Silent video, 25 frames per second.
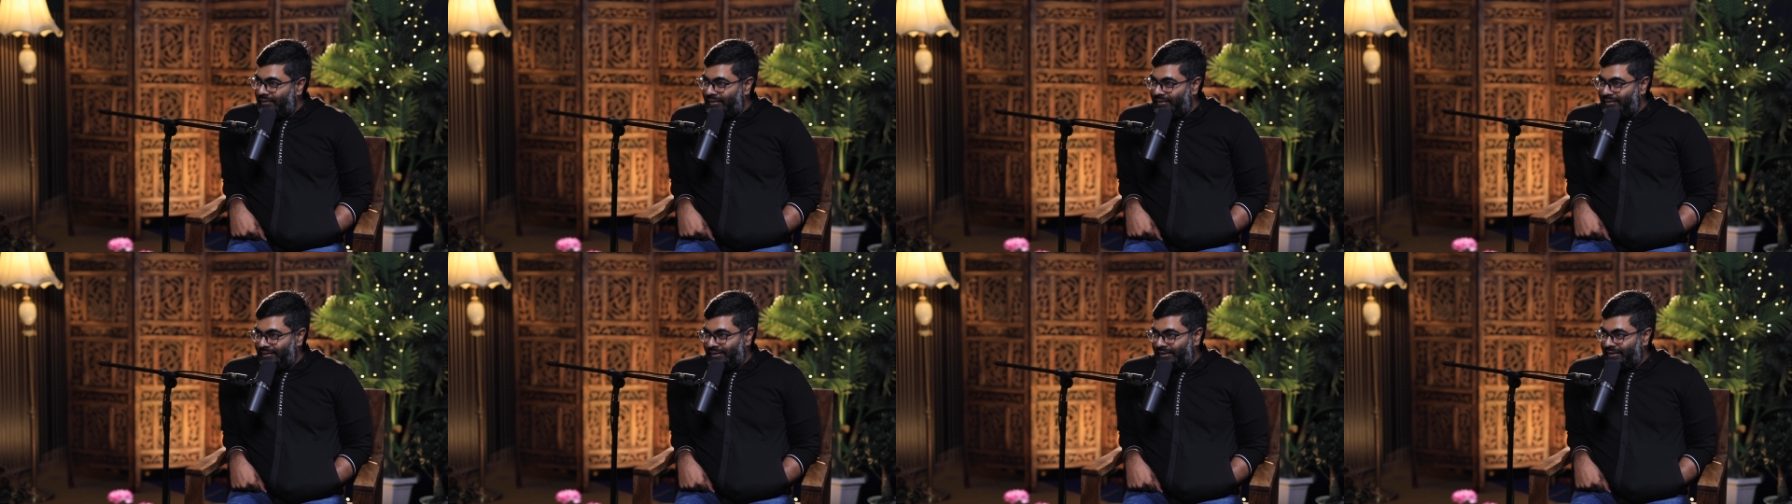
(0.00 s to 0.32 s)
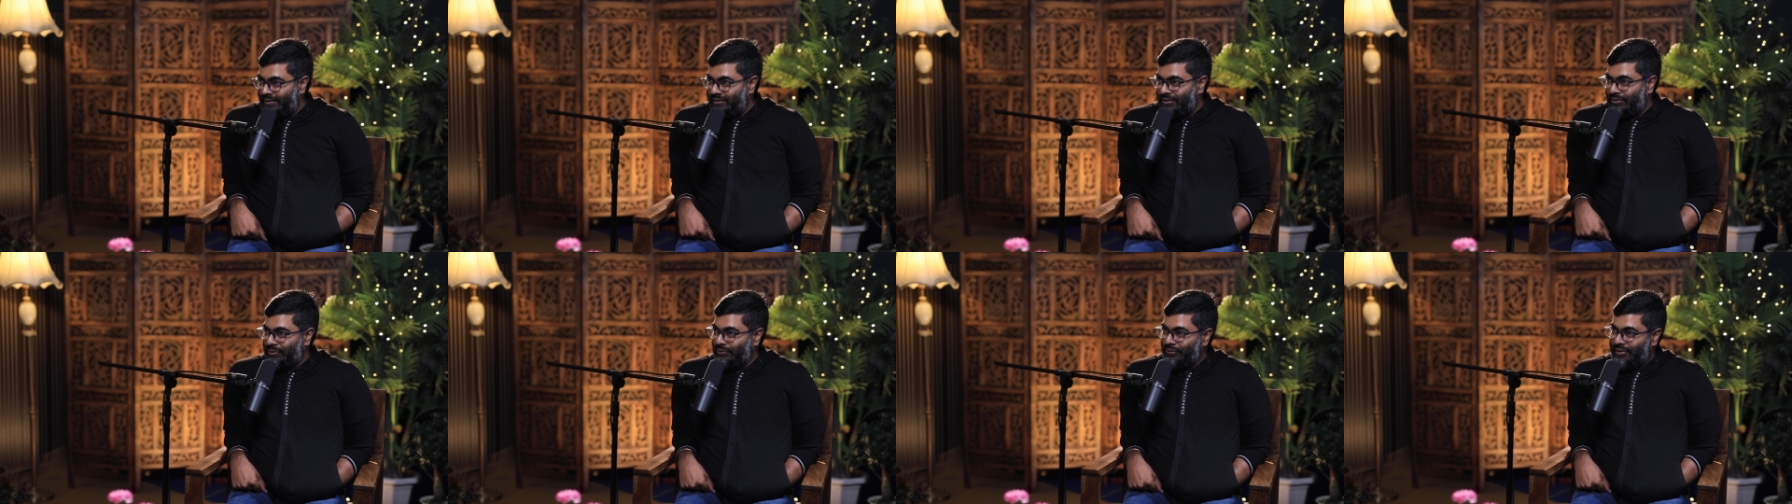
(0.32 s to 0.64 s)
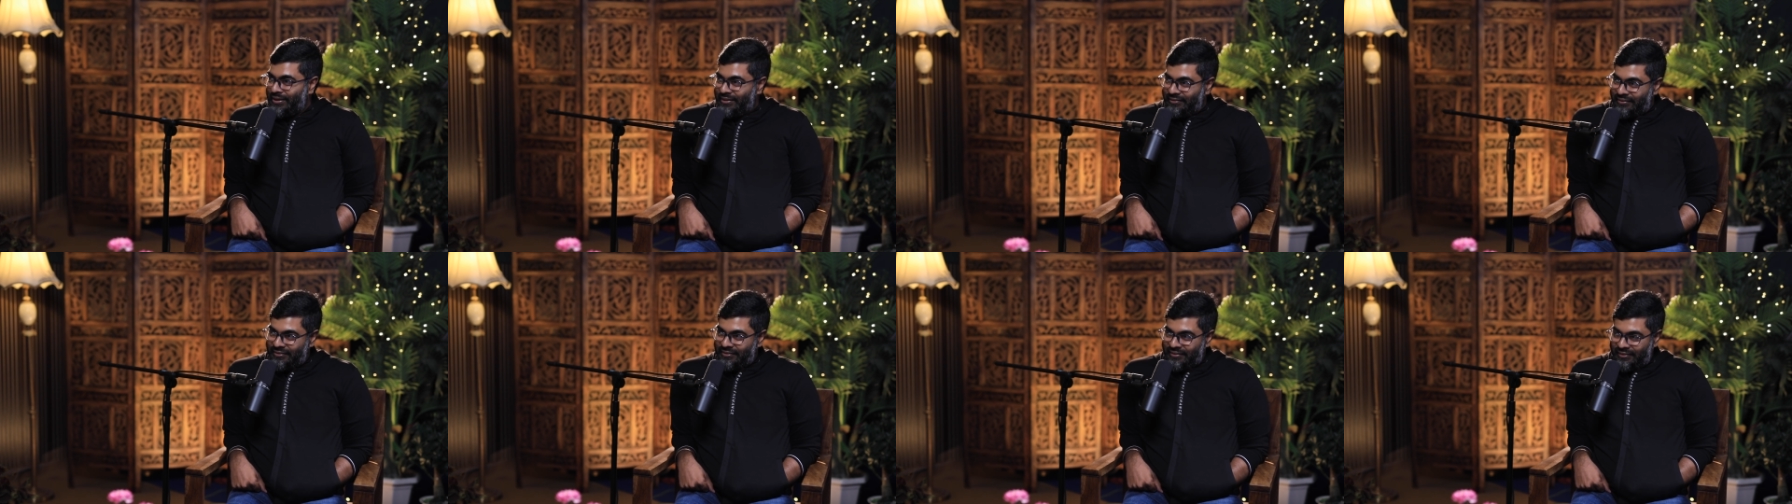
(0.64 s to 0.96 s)
I
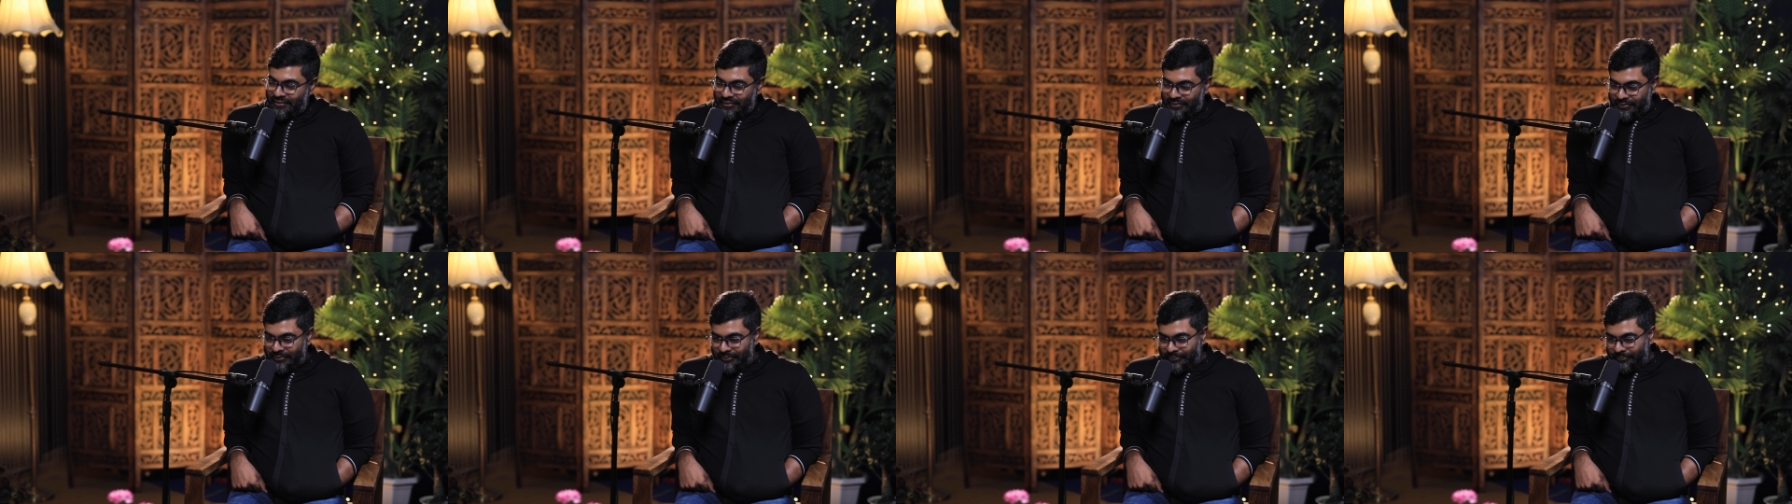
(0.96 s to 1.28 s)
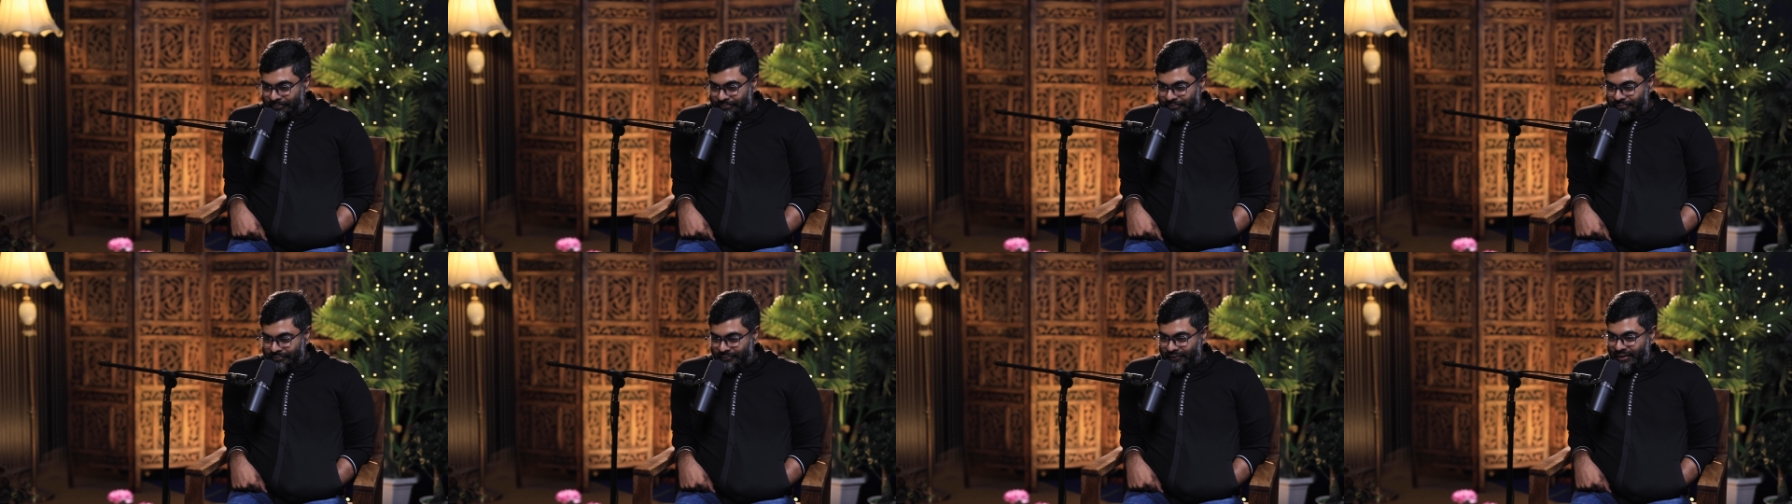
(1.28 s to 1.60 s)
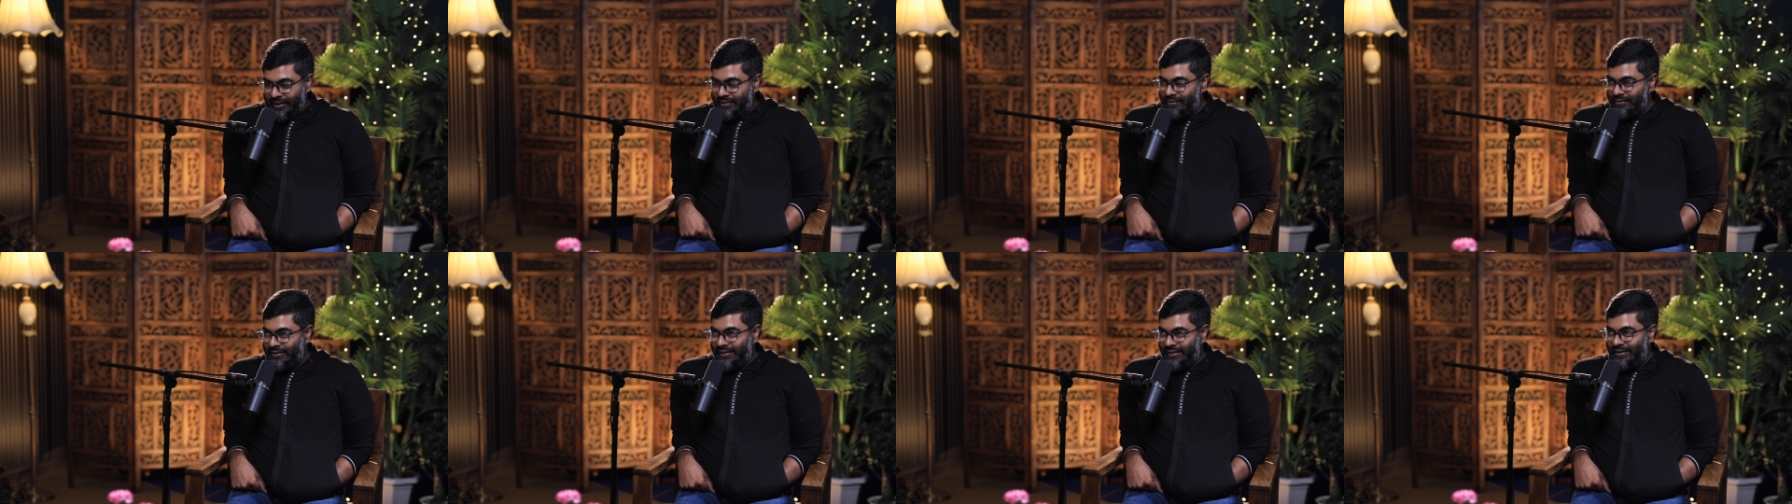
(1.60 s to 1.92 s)
waited the next
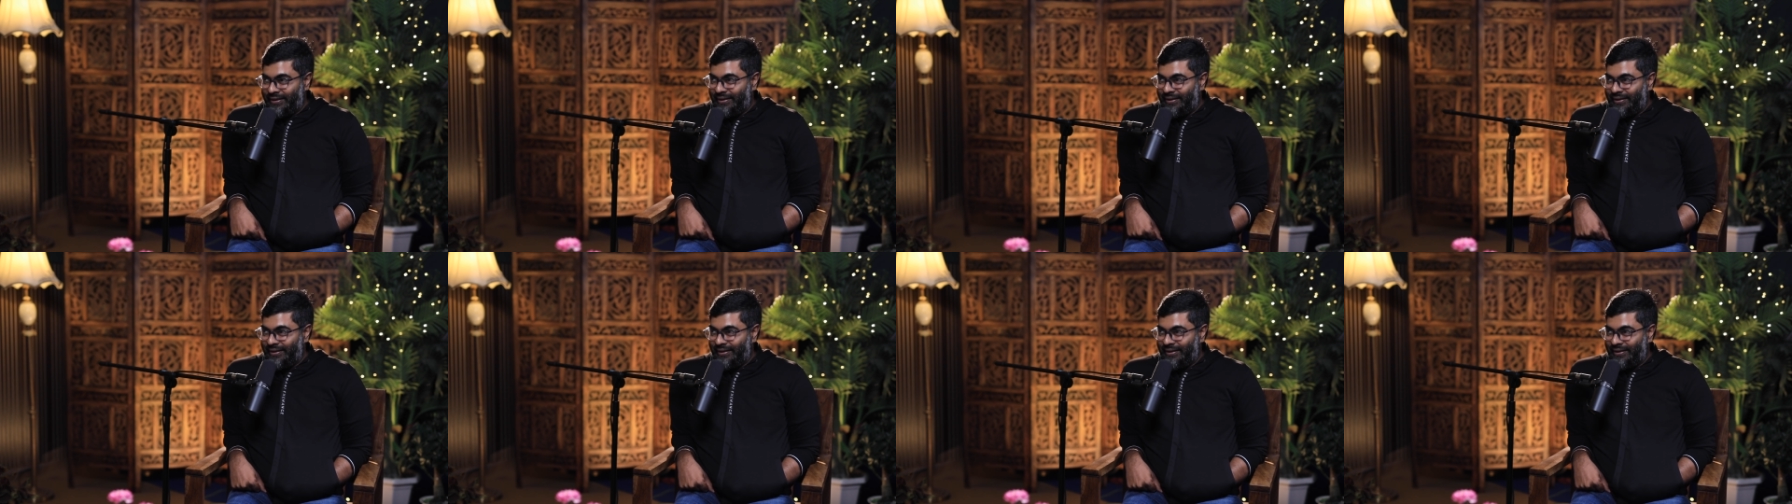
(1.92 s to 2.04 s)
2 days